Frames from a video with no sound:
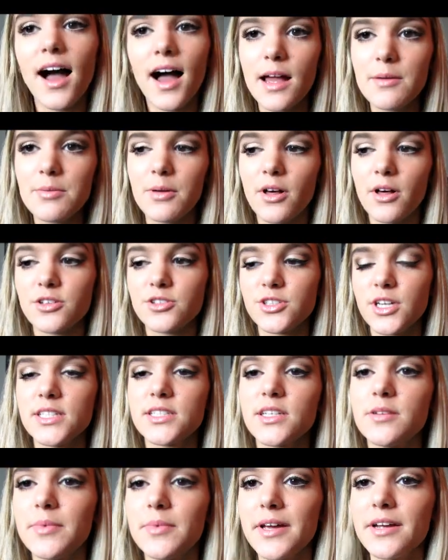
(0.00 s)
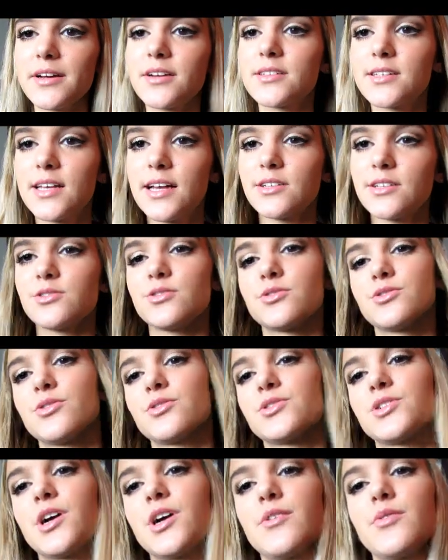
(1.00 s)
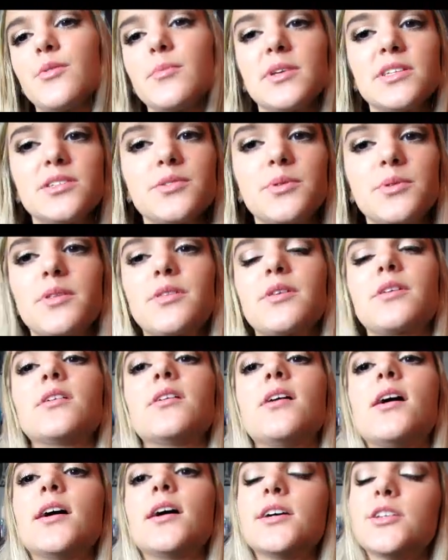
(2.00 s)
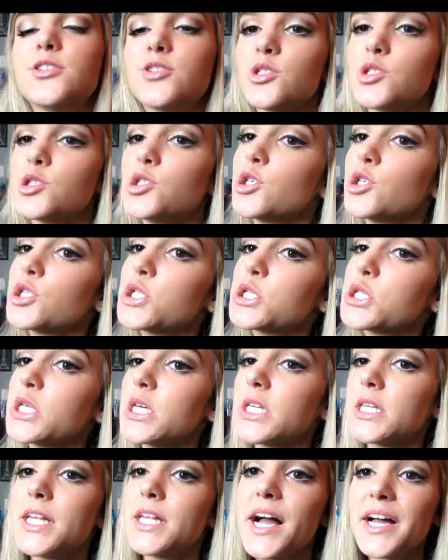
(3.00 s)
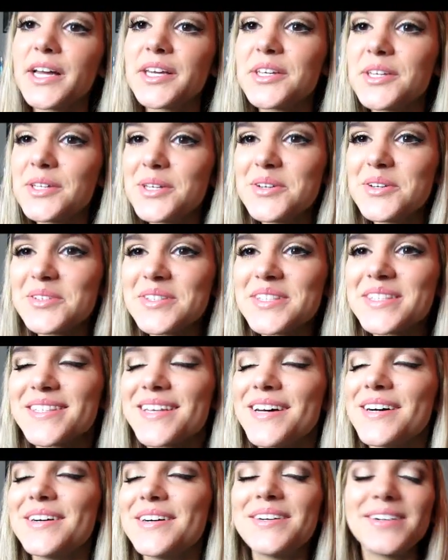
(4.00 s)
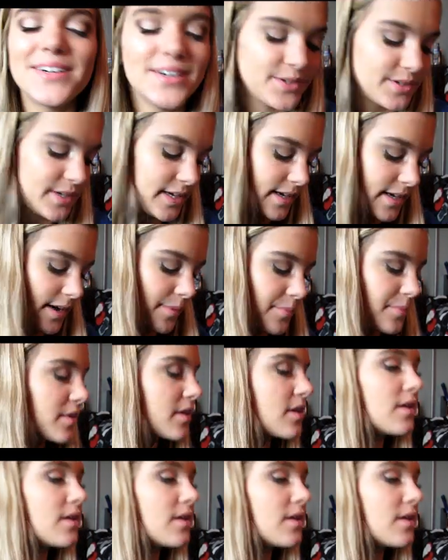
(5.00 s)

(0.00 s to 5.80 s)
I apologize. And my hair is natural, so sorry for messing with it a lot. It just looks not cute, so okay, yeah.